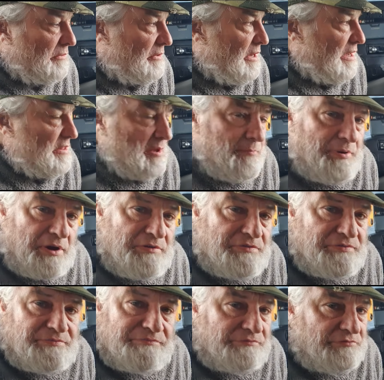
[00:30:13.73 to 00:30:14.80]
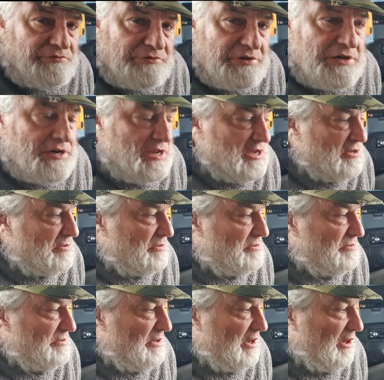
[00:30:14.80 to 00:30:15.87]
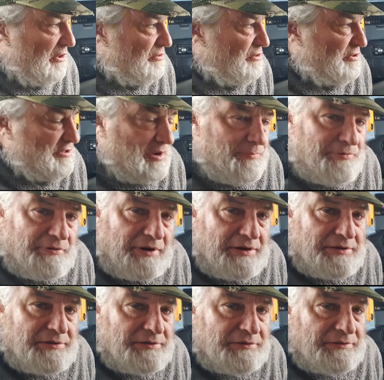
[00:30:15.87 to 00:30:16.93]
Yeah, they're both really good. They're hard to separate.